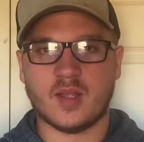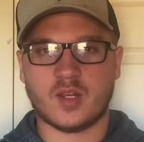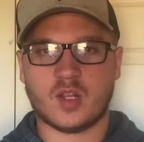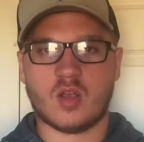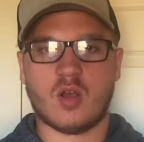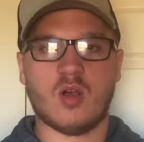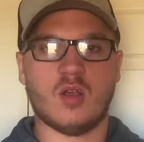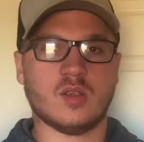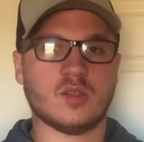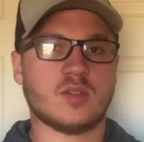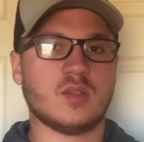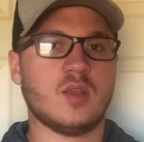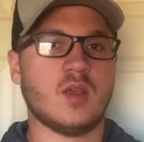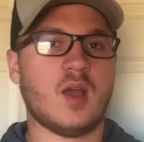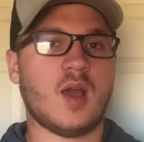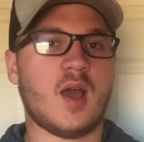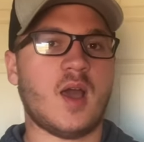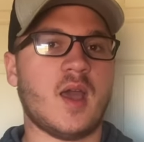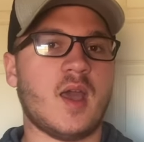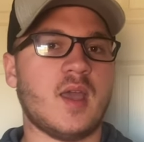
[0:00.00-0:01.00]
and calls.
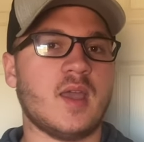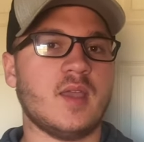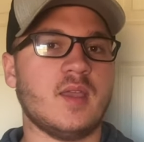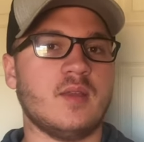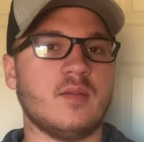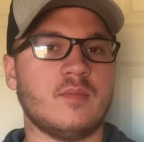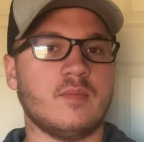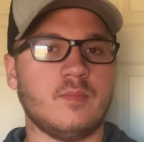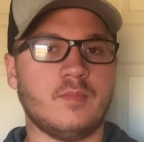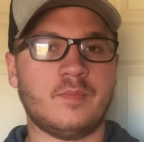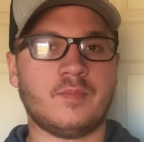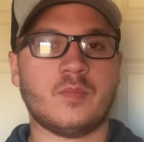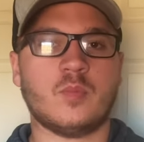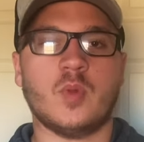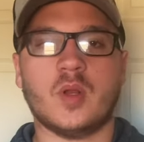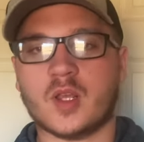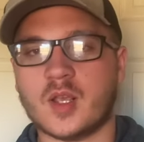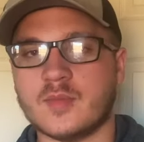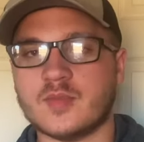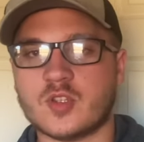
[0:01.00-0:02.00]
I,
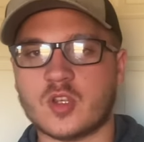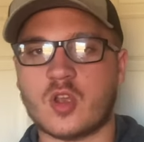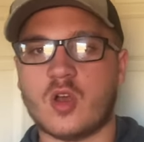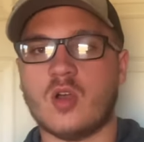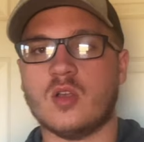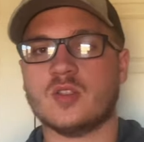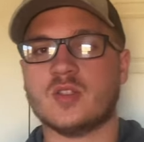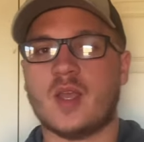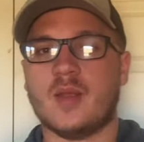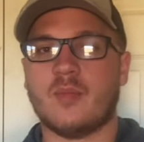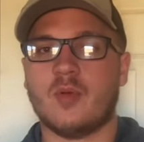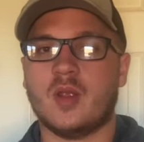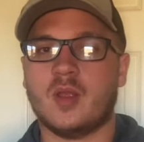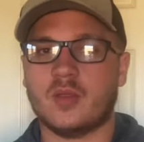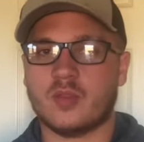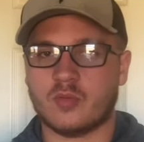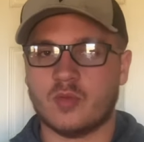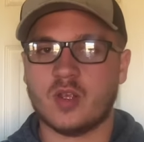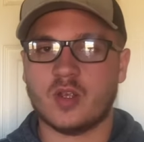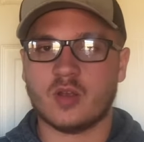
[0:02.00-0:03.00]
when it comes to calls, I bring
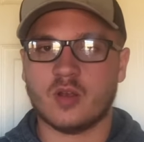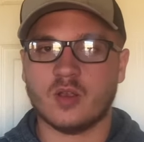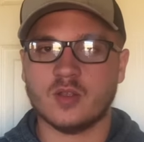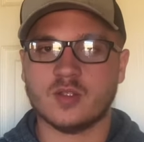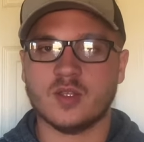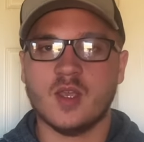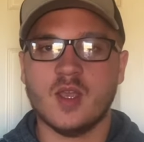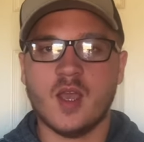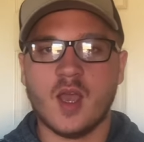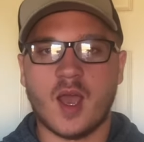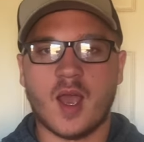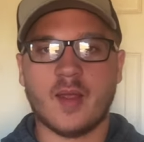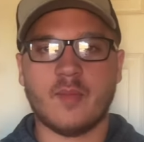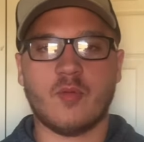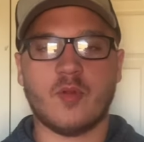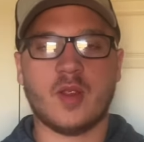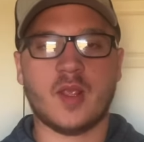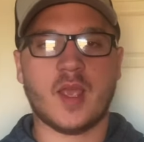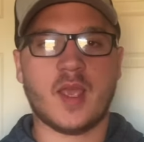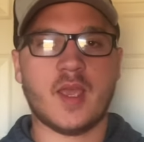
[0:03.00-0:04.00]
three calls. I
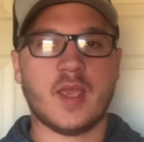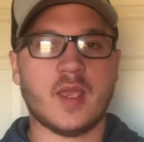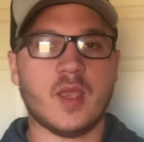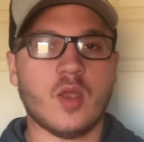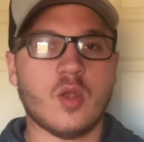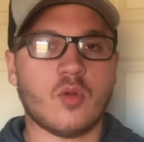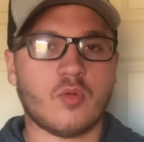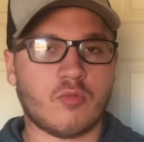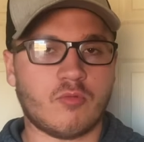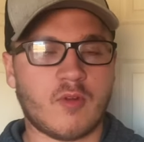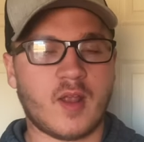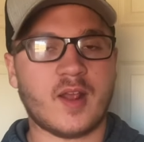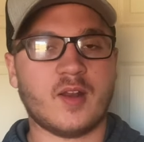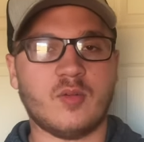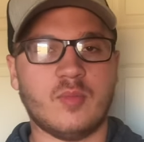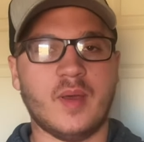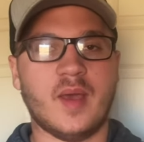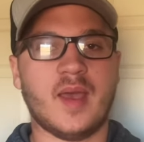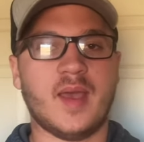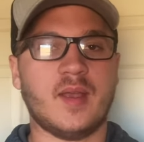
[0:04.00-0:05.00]
bring a rattle
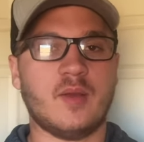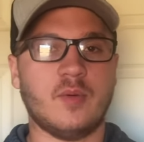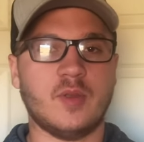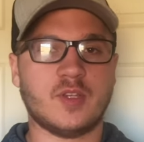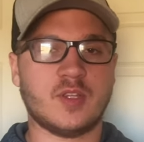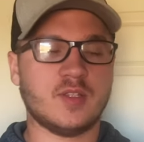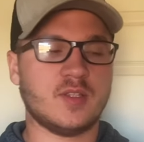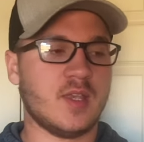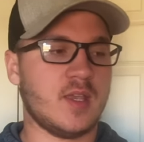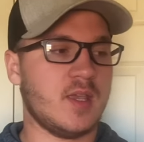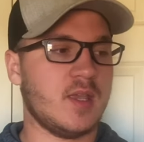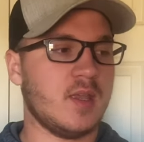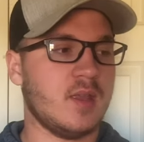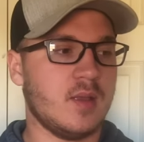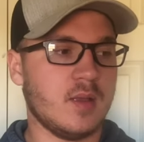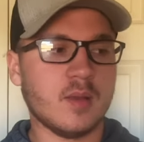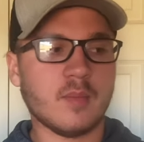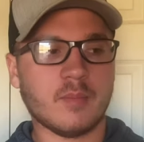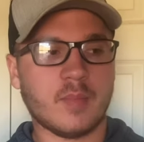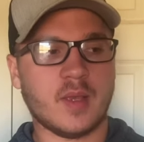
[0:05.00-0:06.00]
bag, which is a,
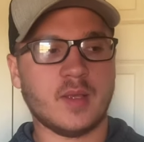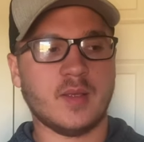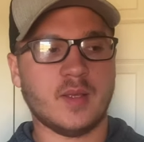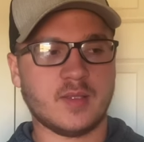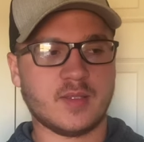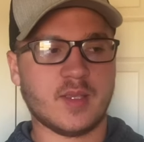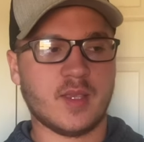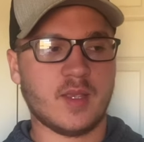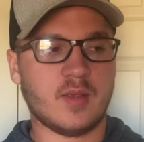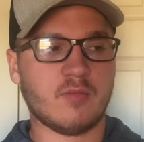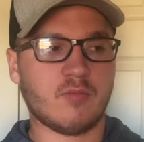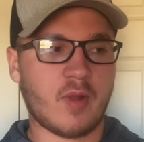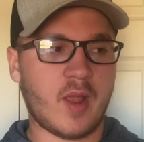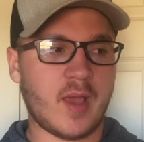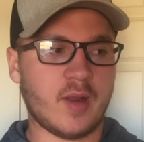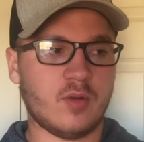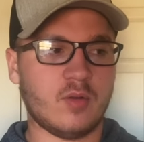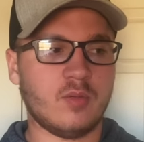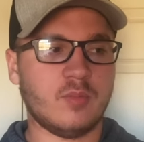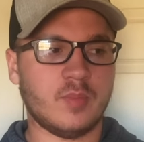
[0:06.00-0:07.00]
it's a
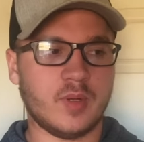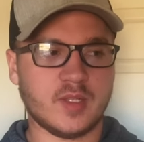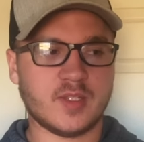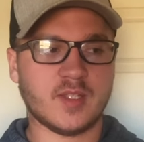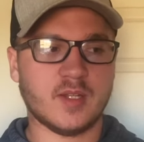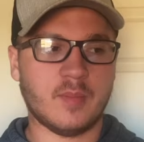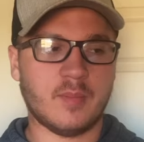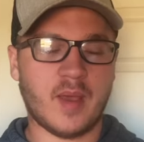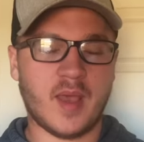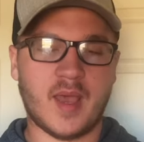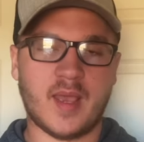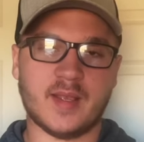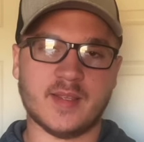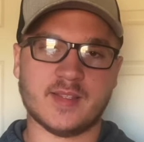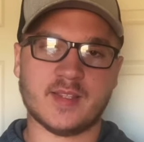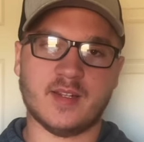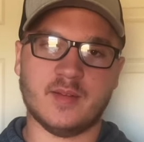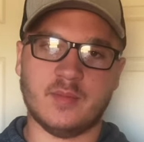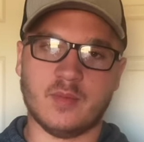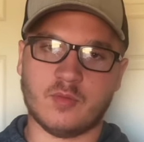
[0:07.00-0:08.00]
rattle, but it's in a bag
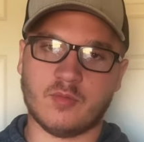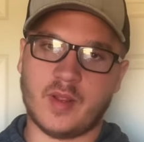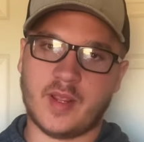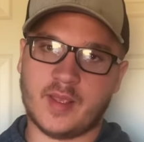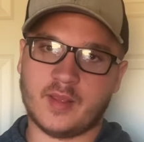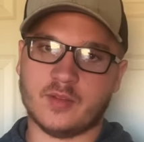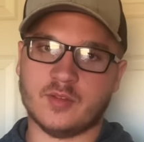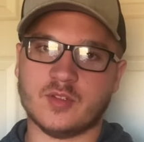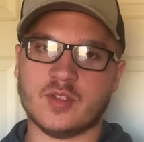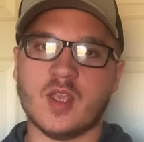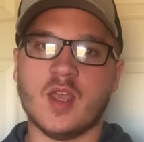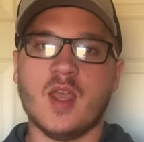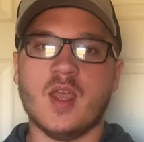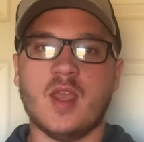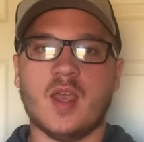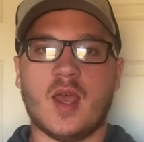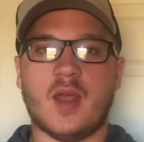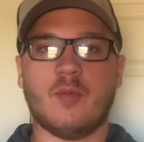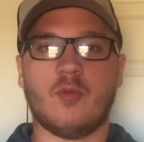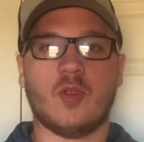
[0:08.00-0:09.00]
instead of antlers.
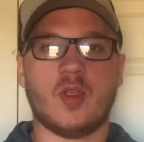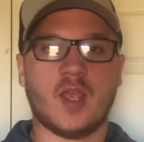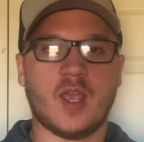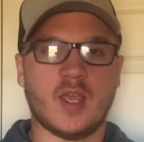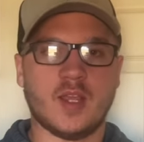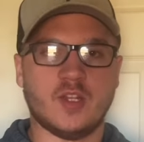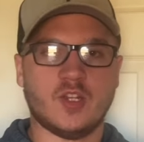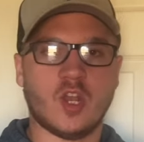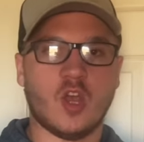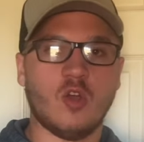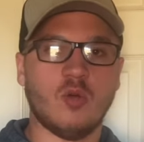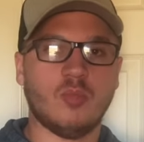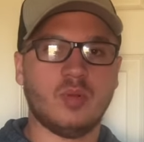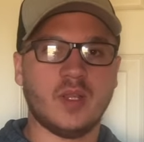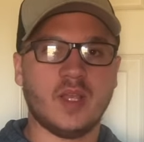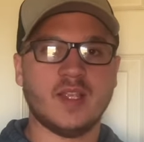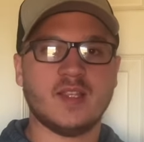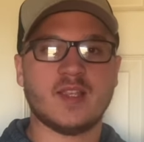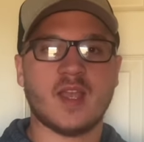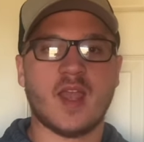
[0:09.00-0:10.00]
I bring a doe
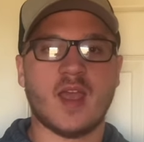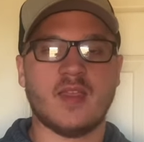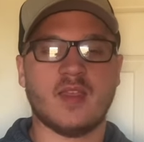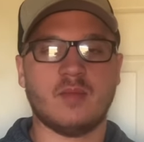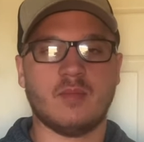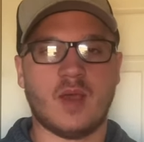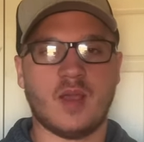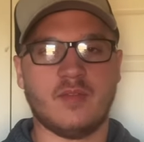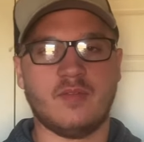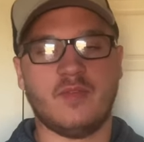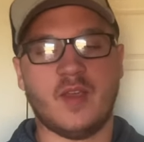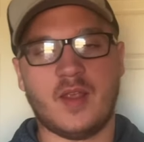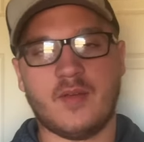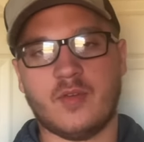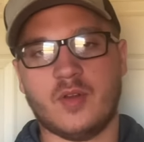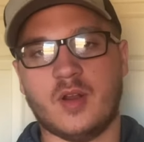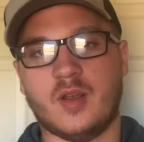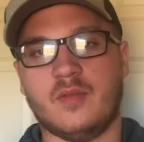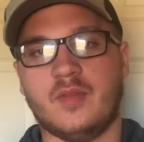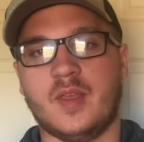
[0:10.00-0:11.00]
bleat, and then my
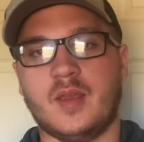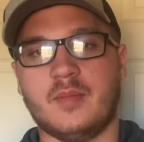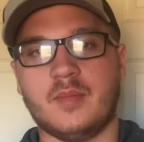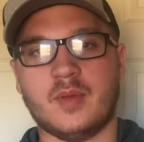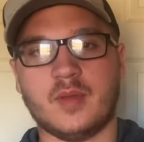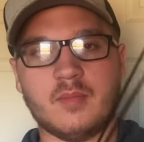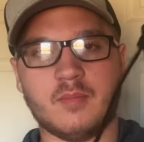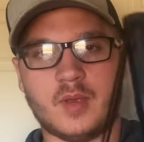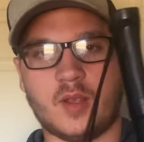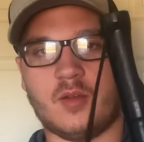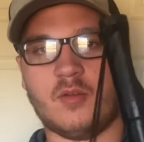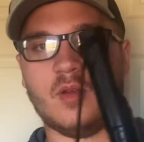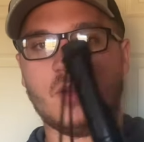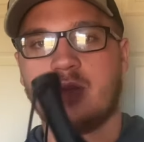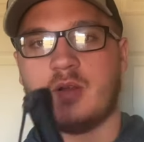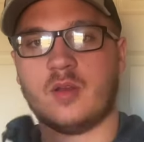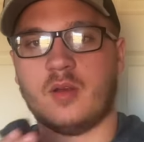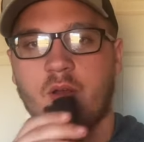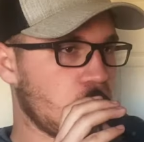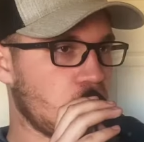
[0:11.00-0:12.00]
favorite of them, my grunt
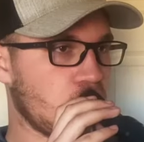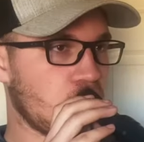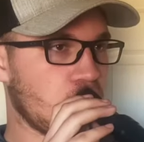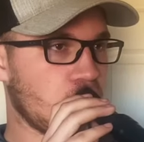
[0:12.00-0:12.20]
call.